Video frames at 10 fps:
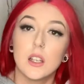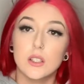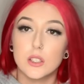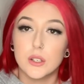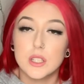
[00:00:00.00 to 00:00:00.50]

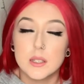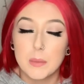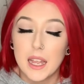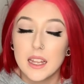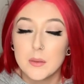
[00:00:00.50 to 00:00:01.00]
So
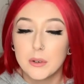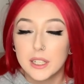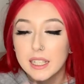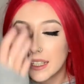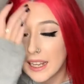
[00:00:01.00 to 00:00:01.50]
despite a
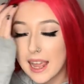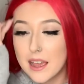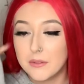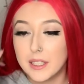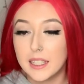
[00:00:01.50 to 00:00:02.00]
pretty
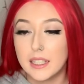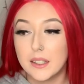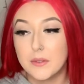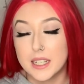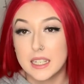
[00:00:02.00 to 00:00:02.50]
heavy
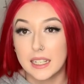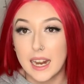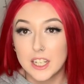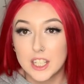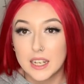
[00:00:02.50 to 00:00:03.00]

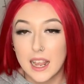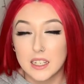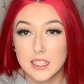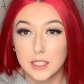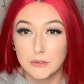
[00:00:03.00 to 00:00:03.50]
investigation
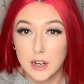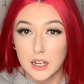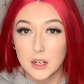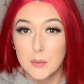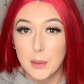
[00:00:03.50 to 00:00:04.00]
actually
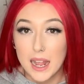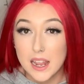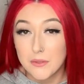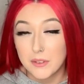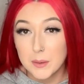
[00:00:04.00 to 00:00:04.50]
run by
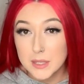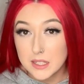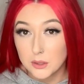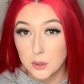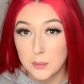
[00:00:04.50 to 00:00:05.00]
a
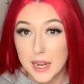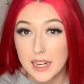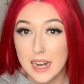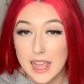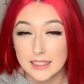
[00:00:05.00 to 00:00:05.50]
famous
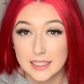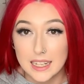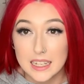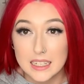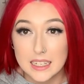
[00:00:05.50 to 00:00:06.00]
lawman, Elliot